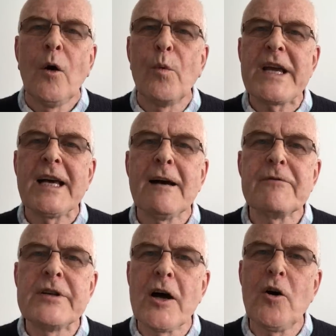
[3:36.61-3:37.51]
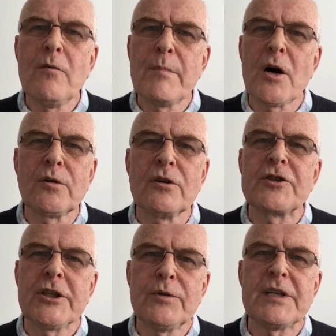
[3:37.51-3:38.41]
We have no moral
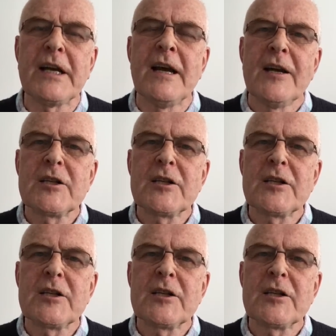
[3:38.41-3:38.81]
duty